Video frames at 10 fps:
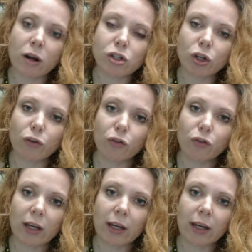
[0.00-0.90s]

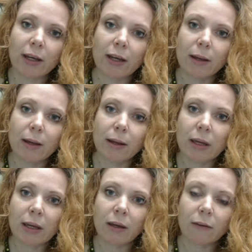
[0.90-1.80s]
sugar-free
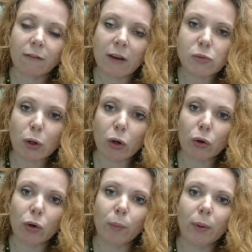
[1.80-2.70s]
me Facebook
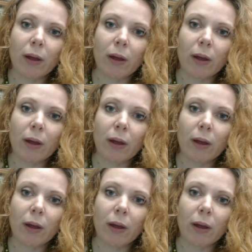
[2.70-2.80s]
group.